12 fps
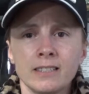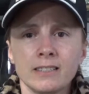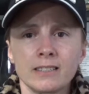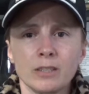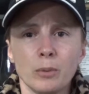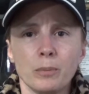
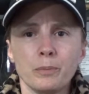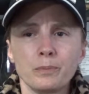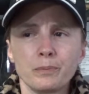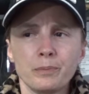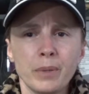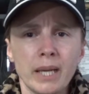
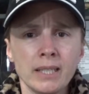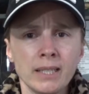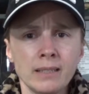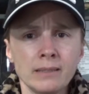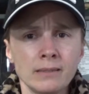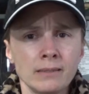some
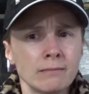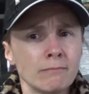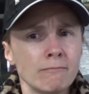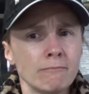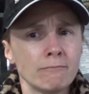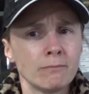bedding
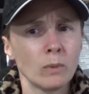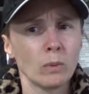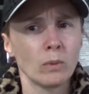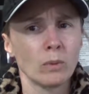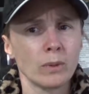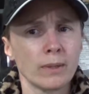
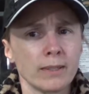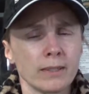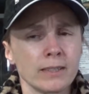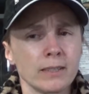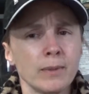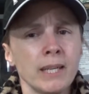
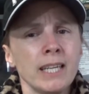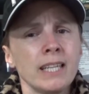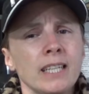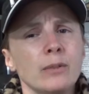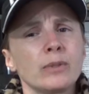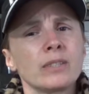or some.
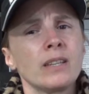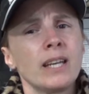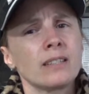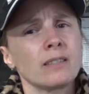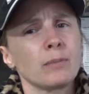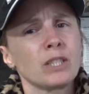It was a
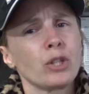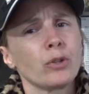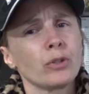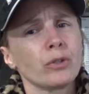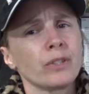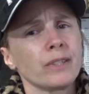lot of
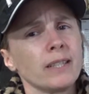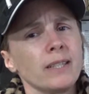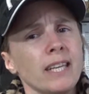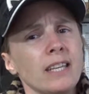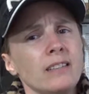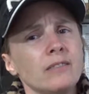material that they
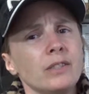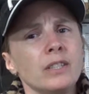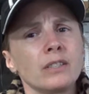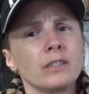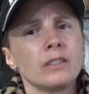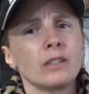gave
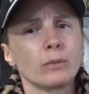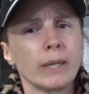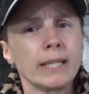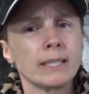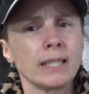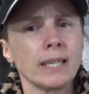the
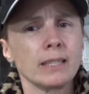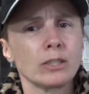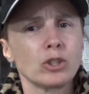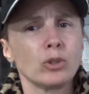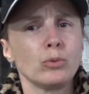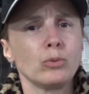
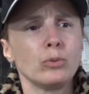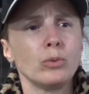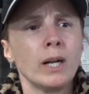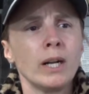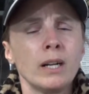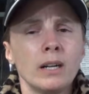orangutans
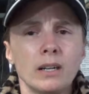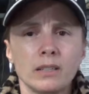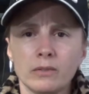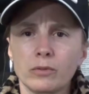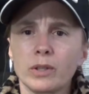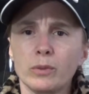to.
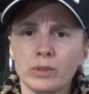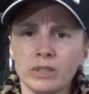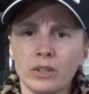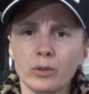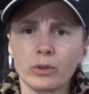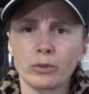It was another